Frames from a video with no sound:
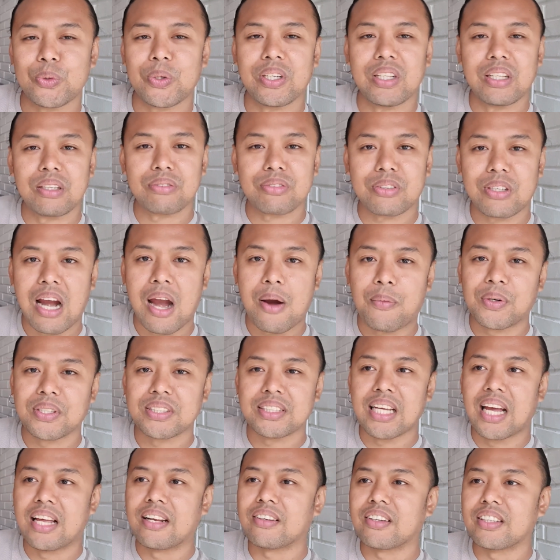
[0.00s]
too early for
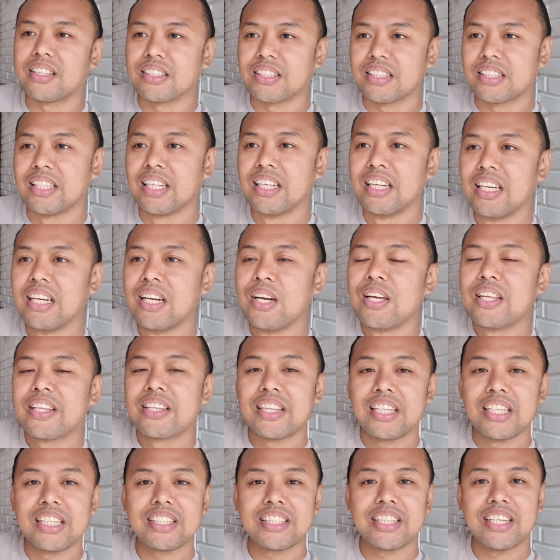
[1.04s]
our standards,
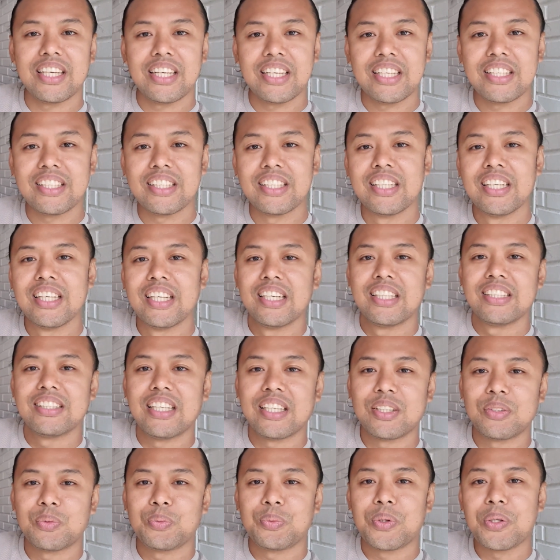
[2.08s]
thinking
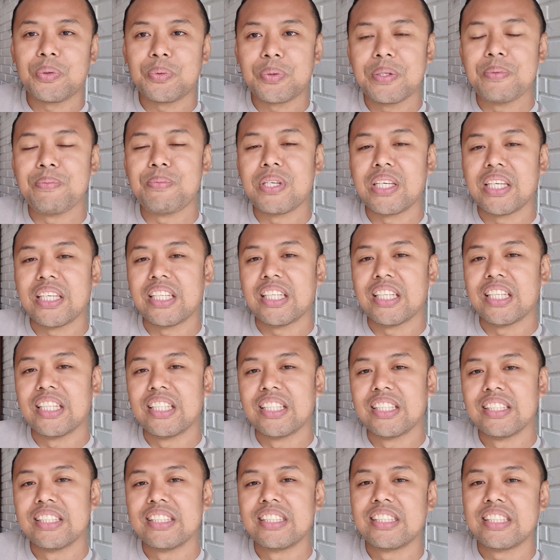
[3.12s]
that we would be